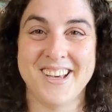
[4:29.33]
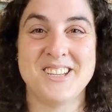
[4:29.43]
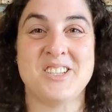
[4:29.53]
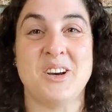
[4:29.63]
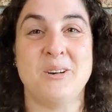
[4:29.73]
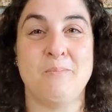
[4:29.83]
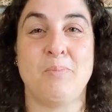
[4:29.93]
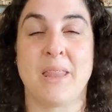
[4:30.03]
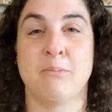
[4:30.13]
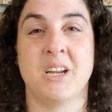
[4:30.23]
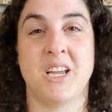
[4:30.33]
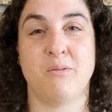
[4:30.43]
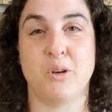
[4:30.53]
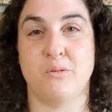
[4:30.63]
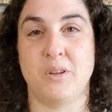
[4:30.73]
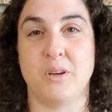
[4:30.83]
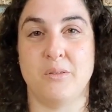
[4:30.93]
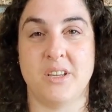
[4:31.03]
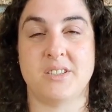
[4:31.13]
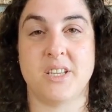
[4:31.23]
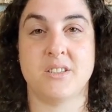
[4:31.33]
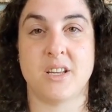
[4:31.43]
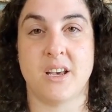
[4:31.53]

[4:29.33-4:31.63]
So I'm going to give you a few of these things.